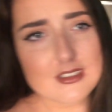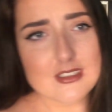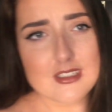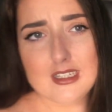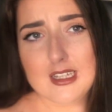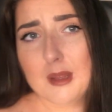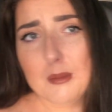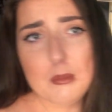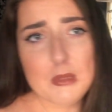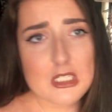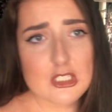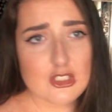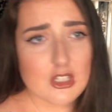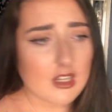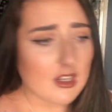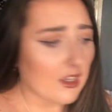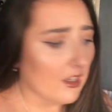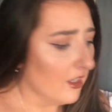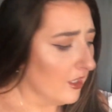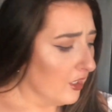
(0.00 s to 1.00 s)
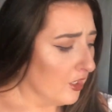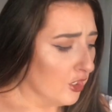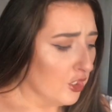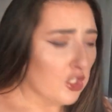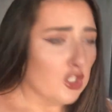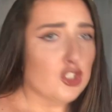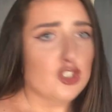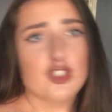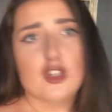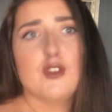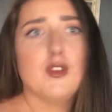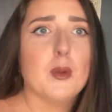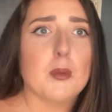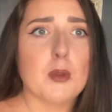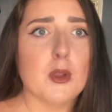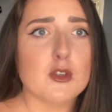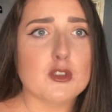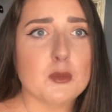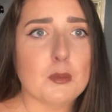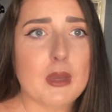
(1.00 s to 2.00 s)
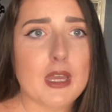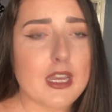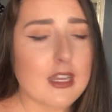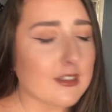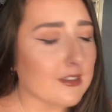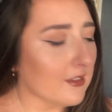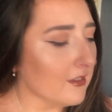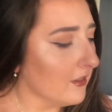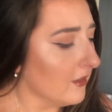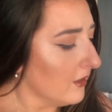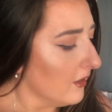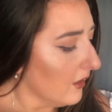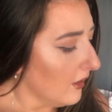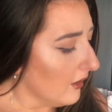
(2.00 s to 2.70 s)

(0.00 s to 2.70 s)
to see than me trying to shove up close and personal.